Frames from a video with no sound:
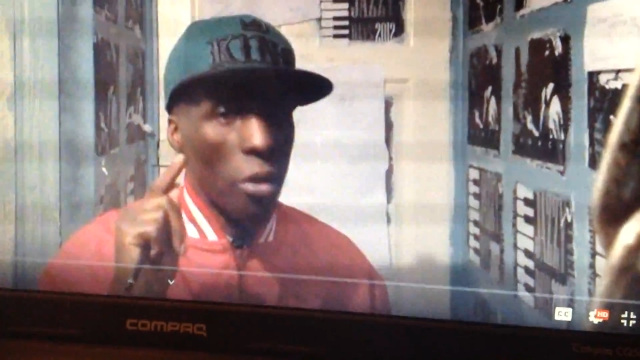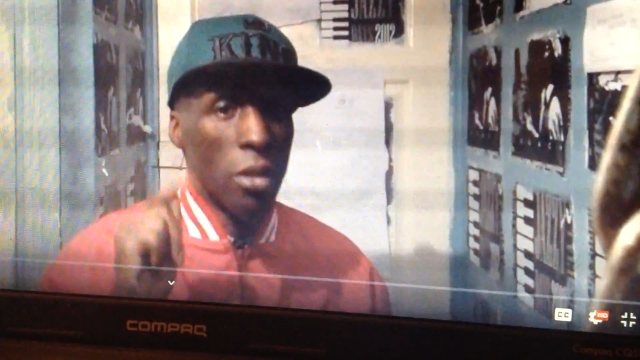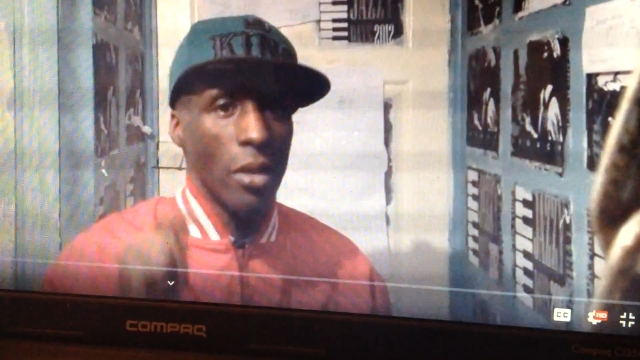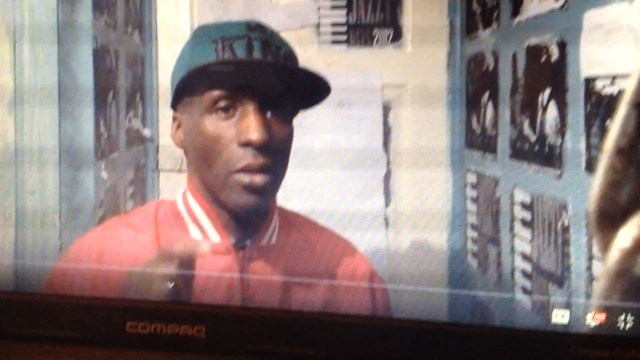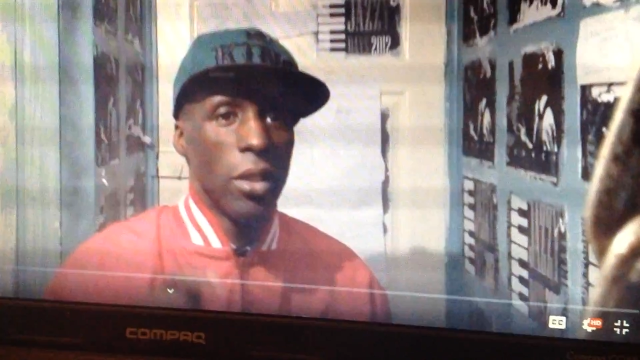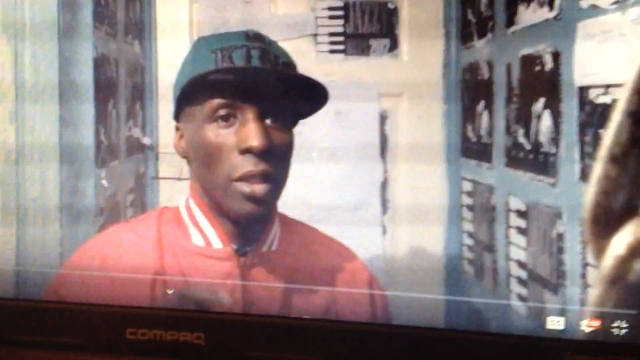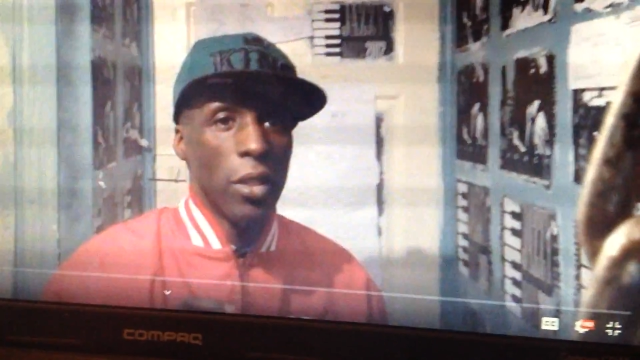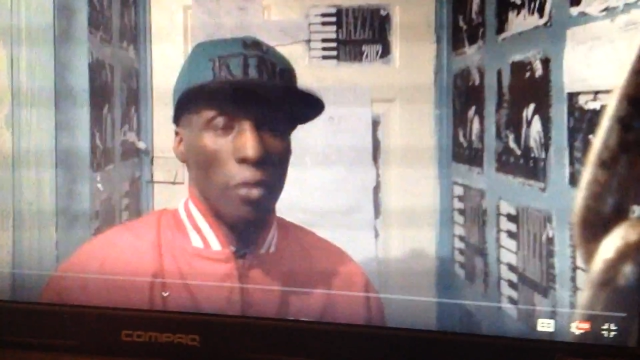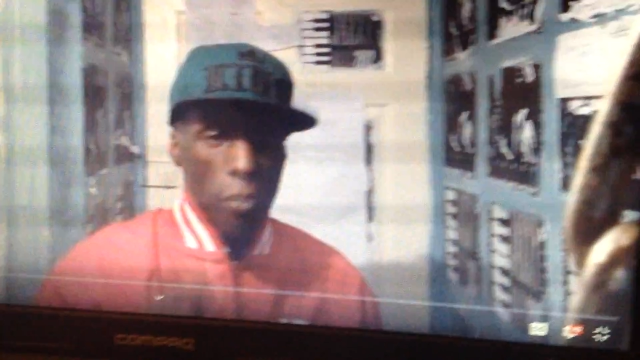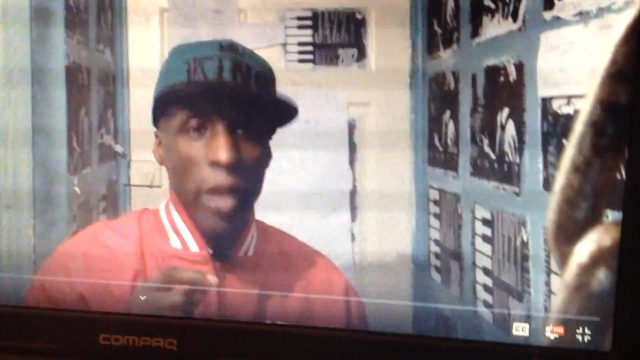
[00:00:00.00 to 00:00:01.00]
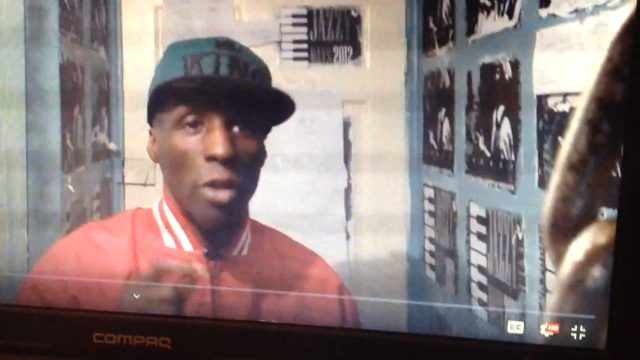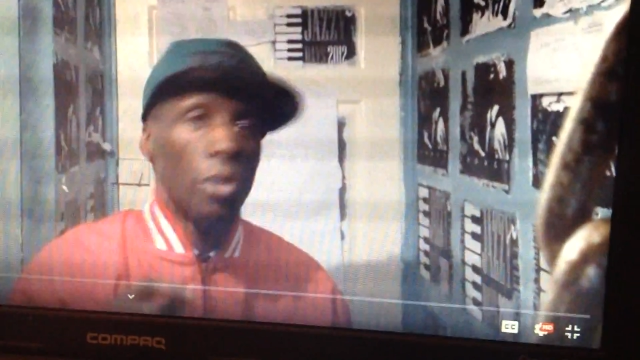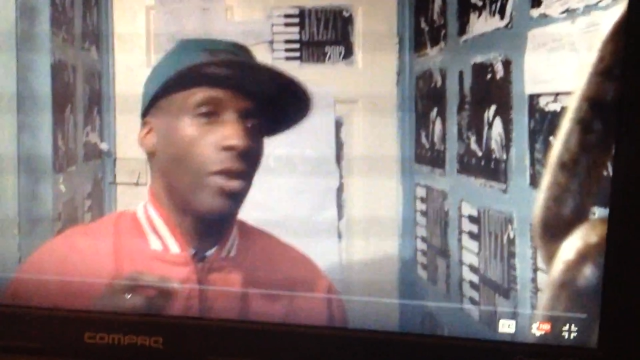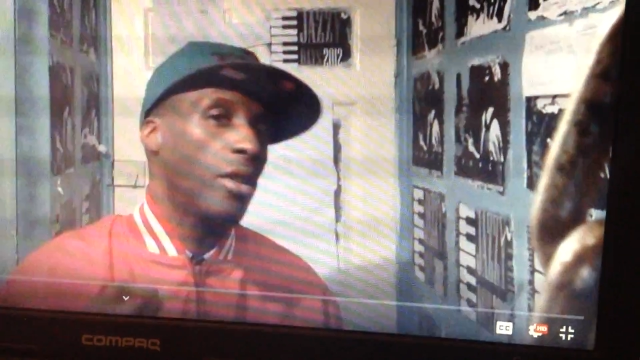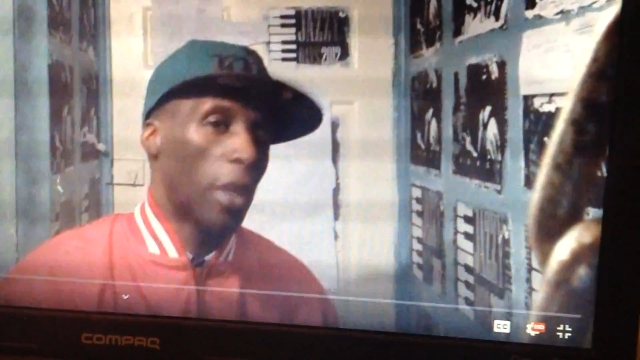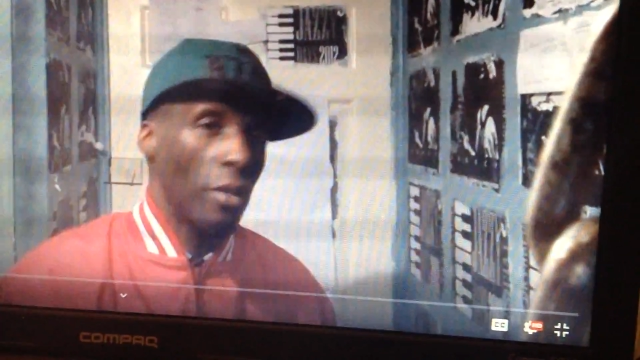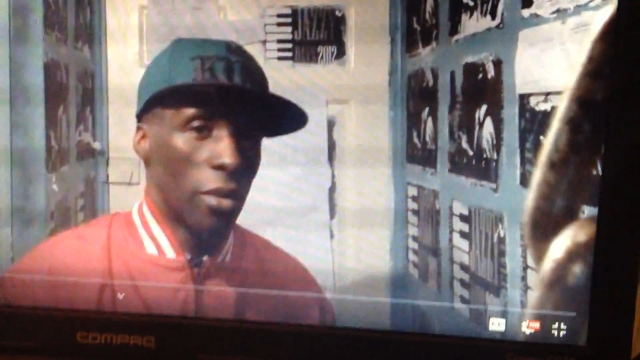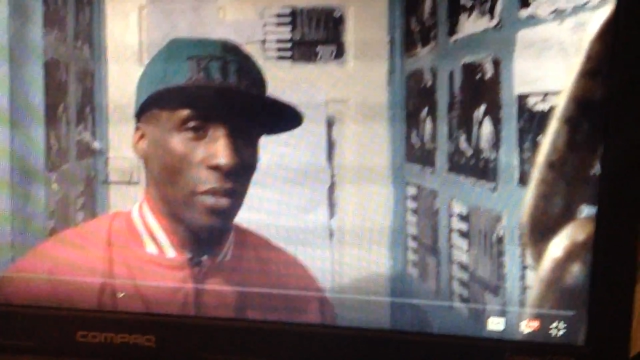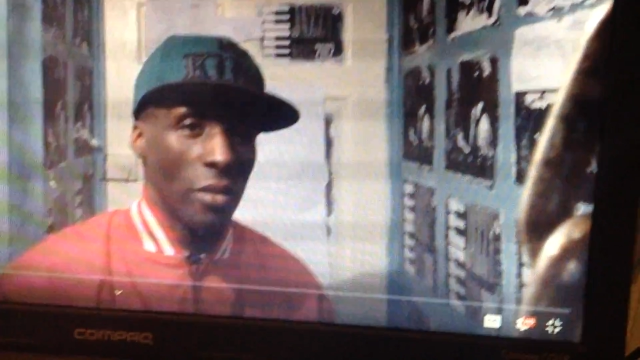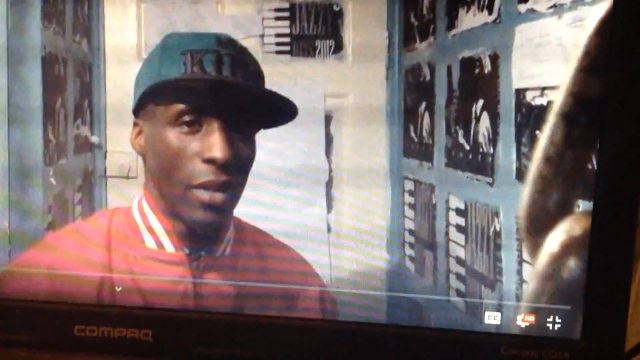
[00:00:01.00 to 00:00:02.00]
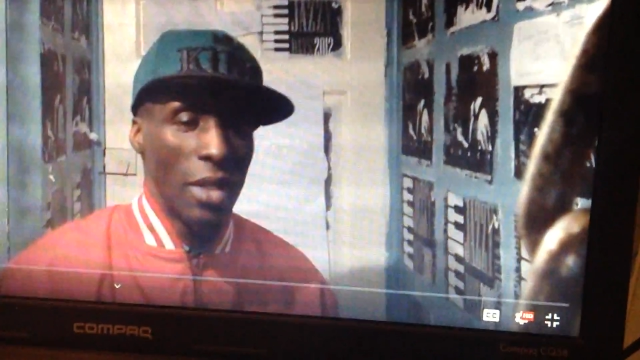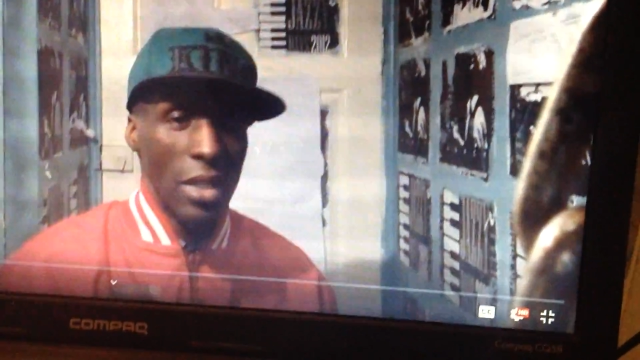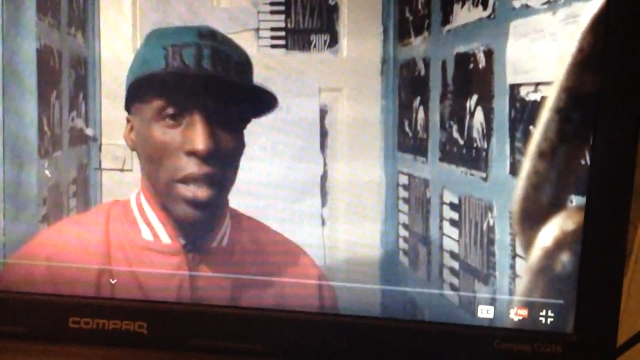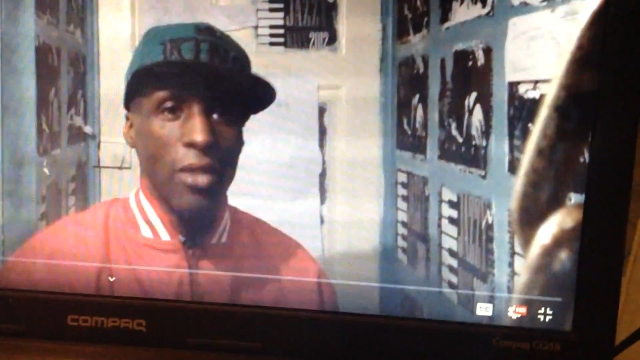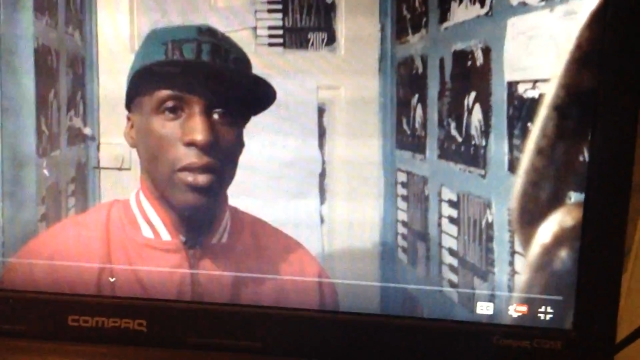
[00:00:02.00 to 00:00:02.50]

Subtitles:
to do, because sometimes what happens, you get anxious.